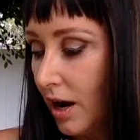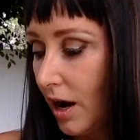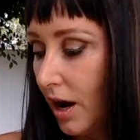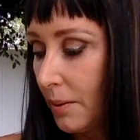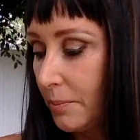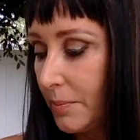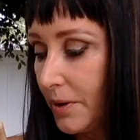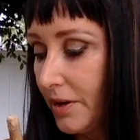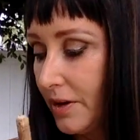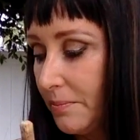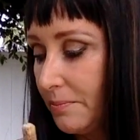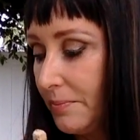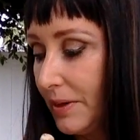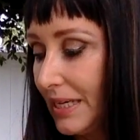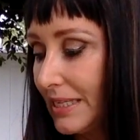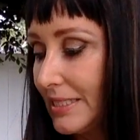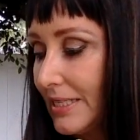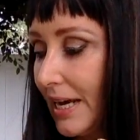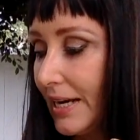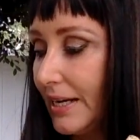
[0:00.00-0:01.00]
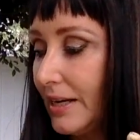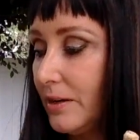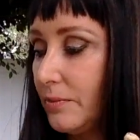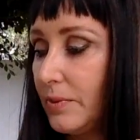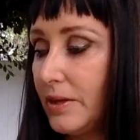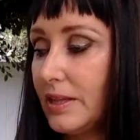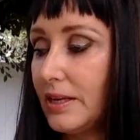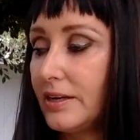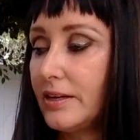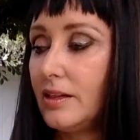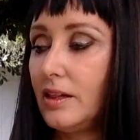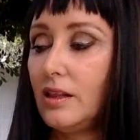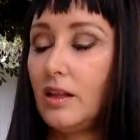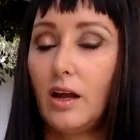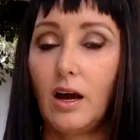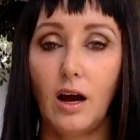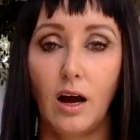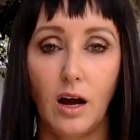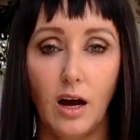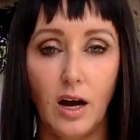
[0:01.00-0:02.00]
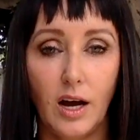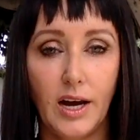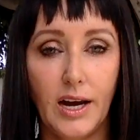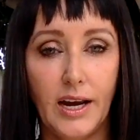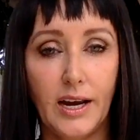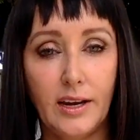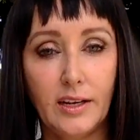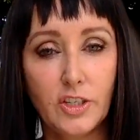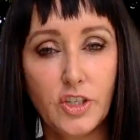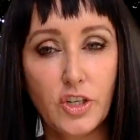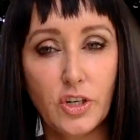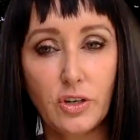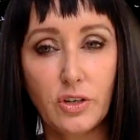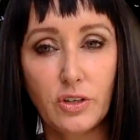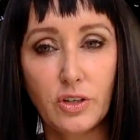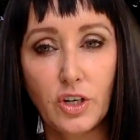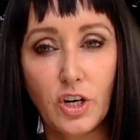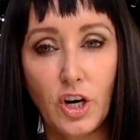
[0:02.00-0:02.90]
I'm going to mix that in with a little High John